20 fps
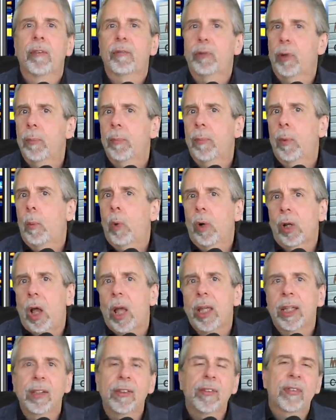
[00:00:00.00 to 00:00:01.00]
From what
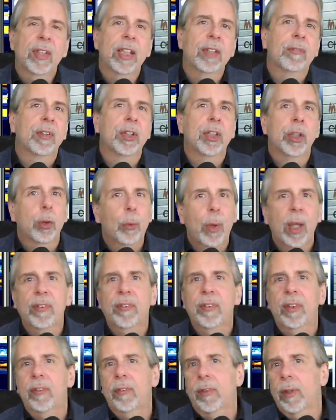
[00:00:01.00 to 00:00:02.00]
I can see, the
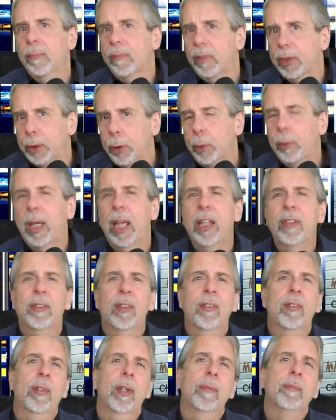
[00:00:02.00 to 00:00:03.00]
US system, the UK
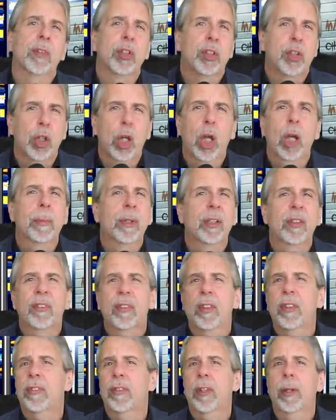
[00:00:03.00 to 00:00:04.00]
system, the German
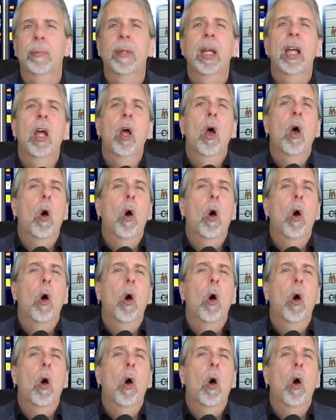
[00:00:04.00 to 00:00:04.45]
system,